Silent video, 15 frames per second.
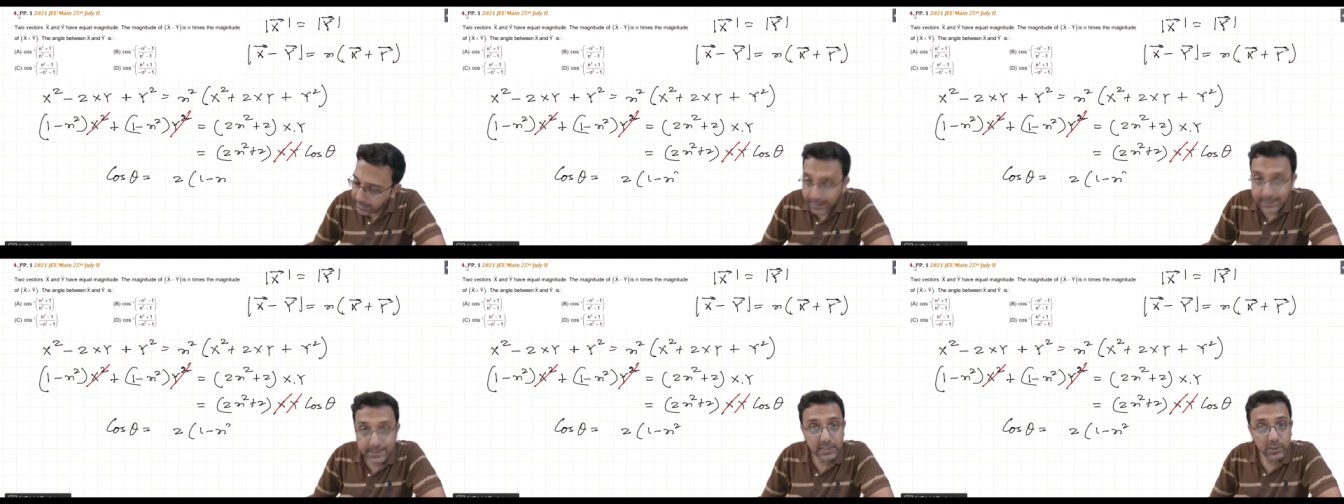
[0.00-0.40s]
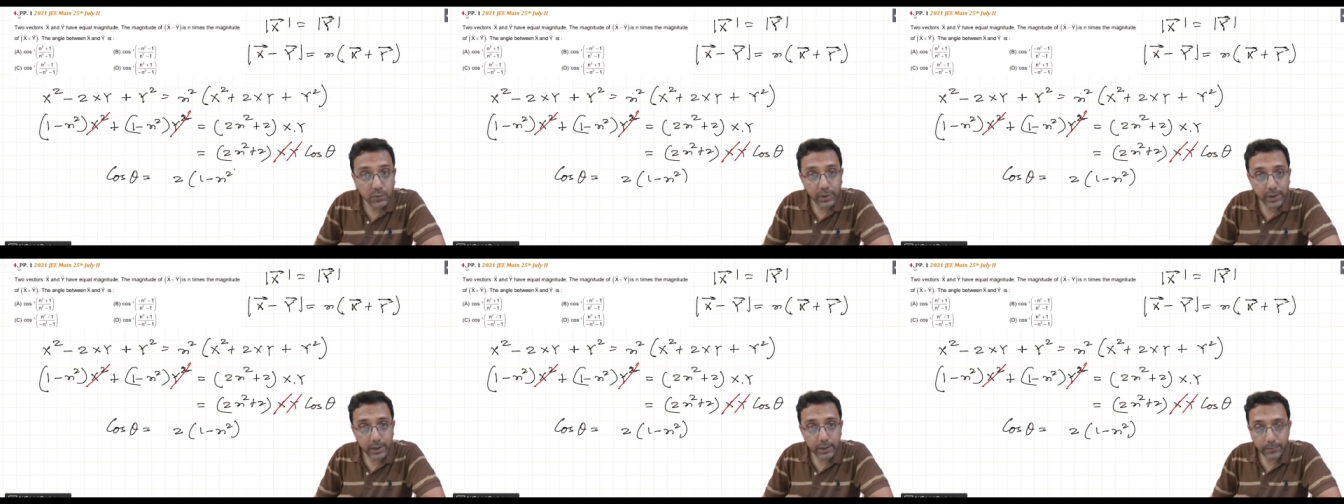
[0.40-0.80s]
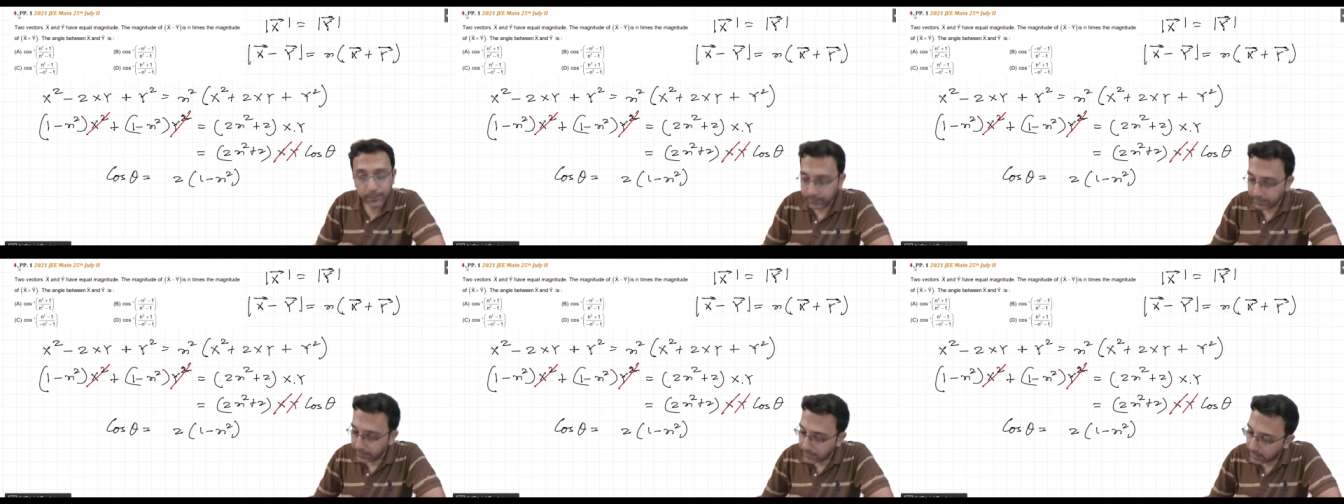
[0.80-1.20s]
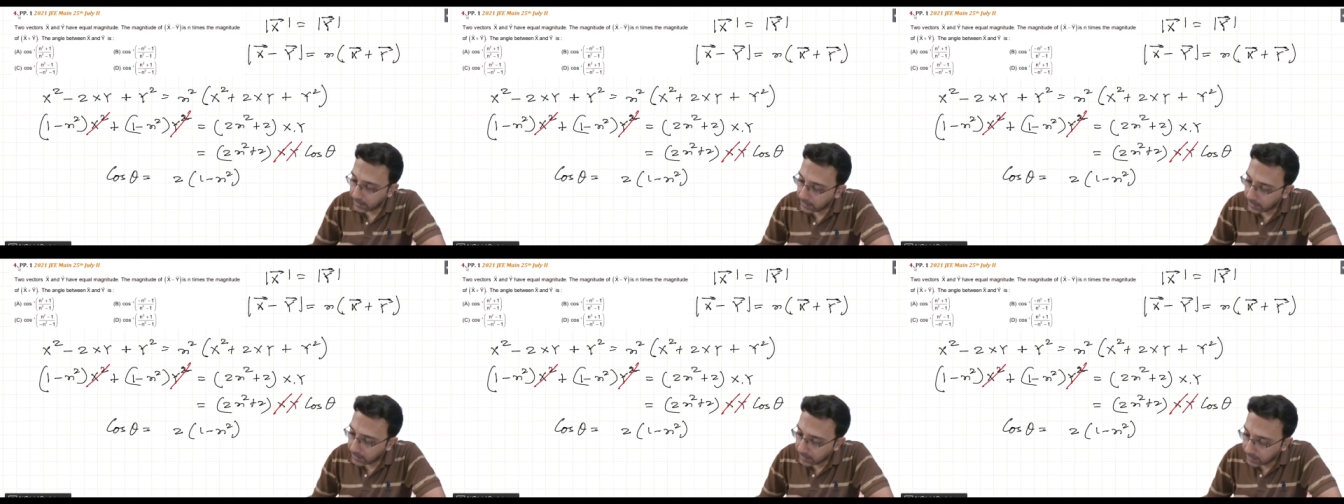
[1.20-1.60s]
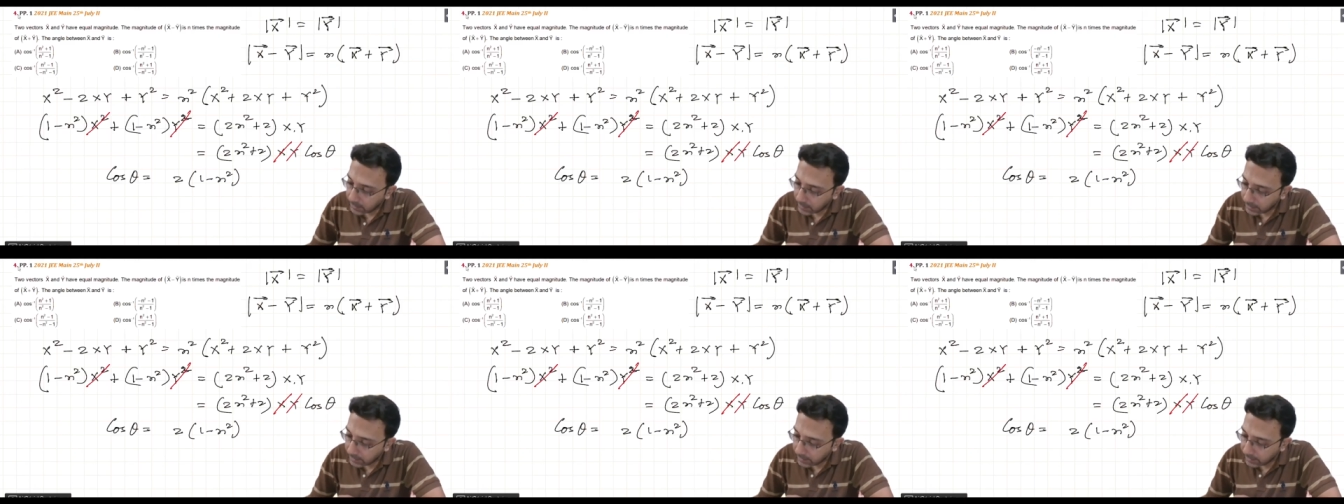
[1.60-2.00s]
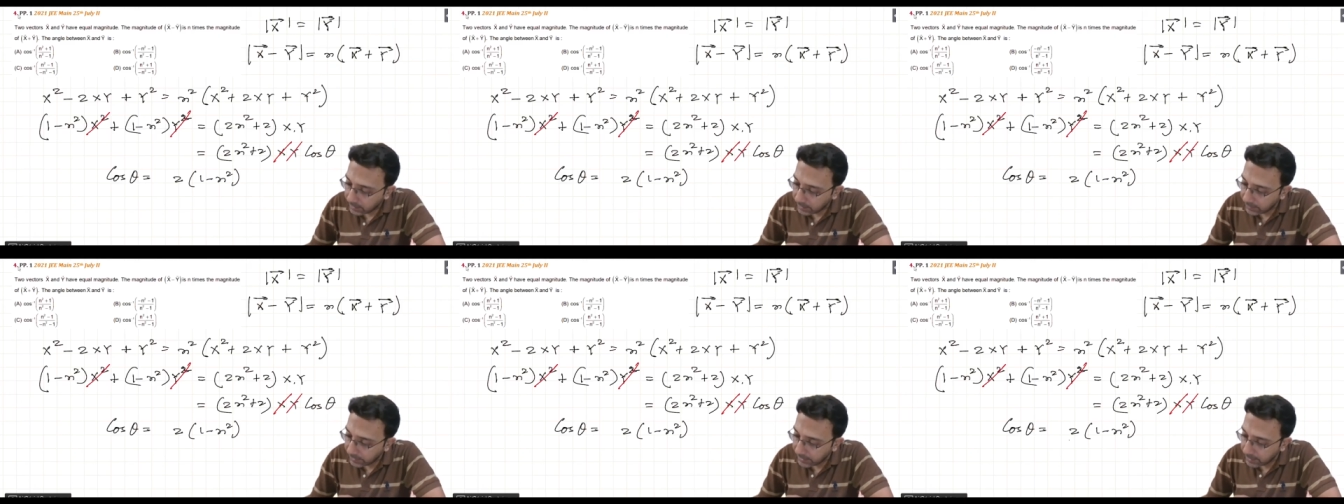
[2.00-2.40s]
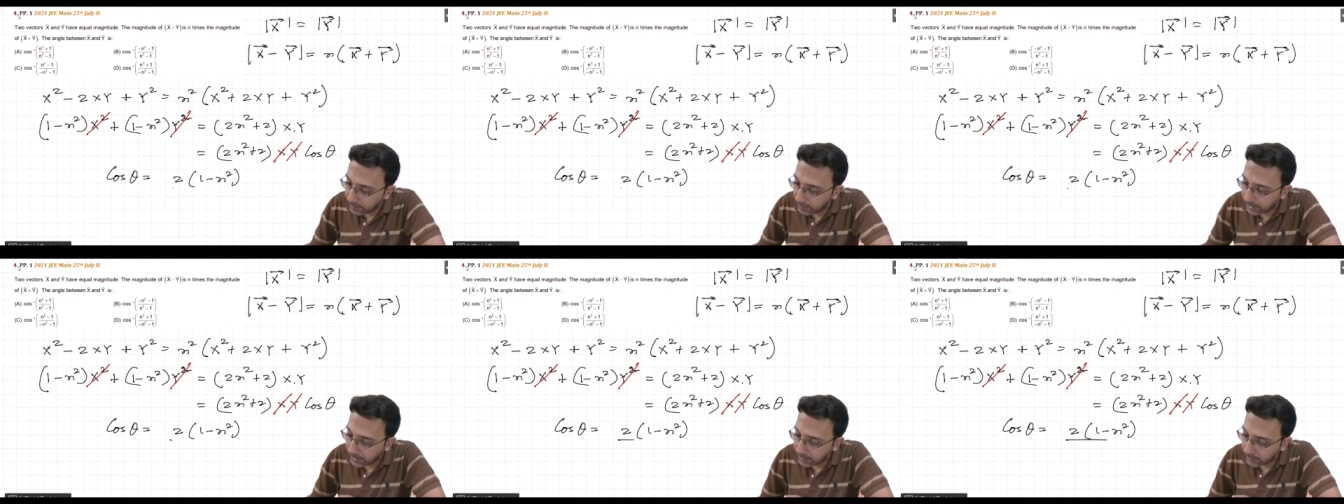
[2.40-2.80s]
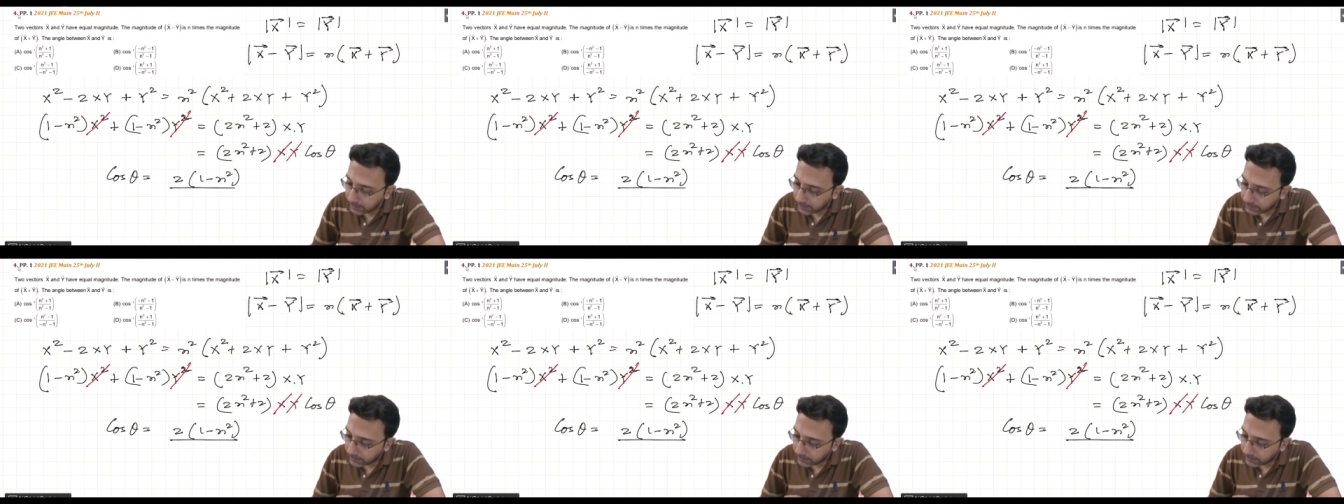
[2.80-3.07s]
n square divided by